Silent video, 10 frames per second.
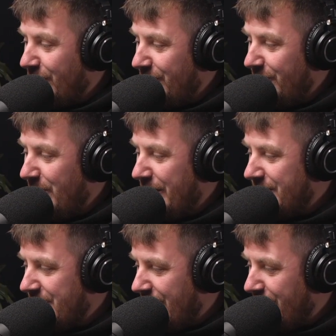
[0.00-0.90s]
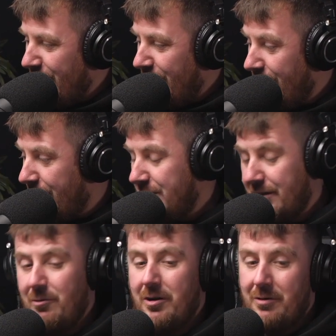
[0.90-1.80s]
talking to my designer earlier. I was
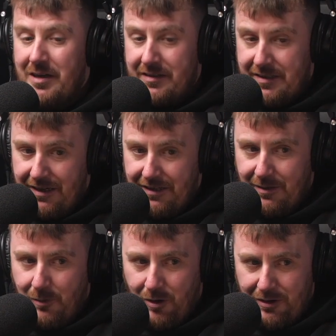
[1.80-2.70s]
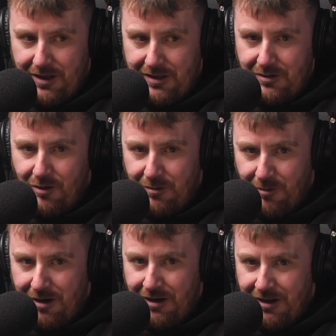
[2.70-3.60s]
like, I want to redesign the podcast
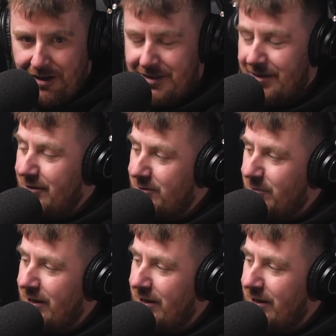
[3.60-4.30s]
artwork. I was like, because we're